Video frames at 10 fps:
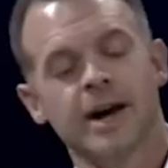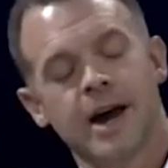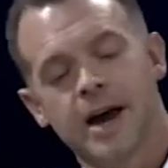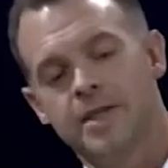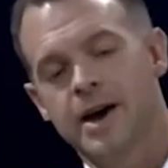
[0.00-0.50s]

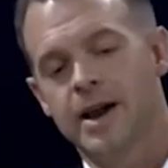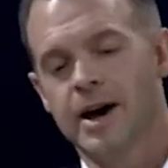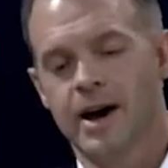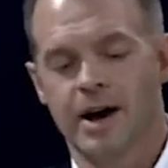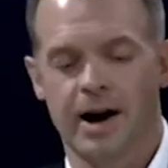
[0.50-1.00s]
And then
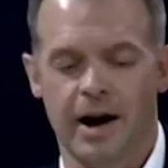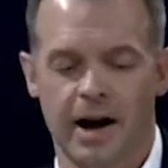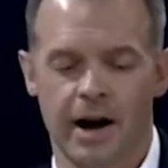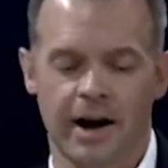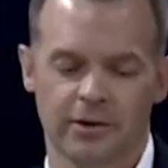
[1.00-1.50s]

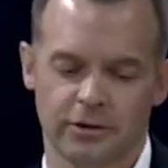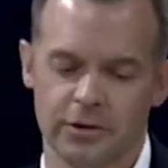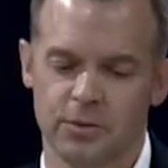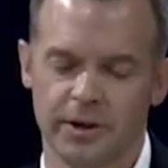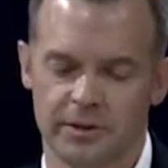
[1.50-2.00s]
I
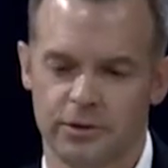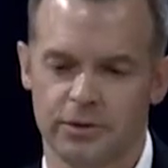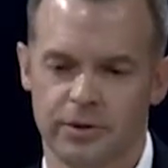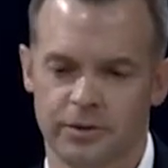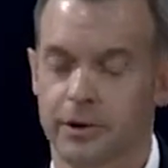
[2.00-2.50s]

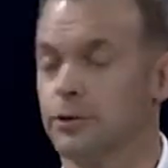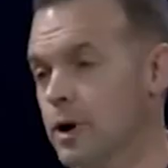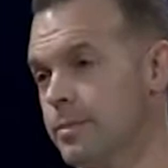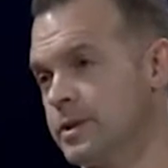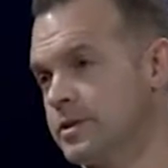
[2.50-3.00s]
grew
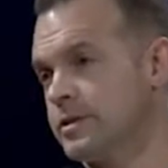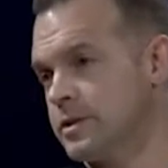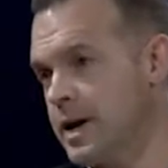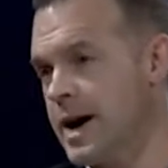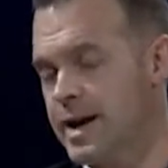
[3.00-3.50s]
up in
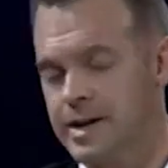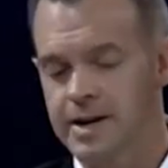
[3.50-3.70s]
Cincinnati.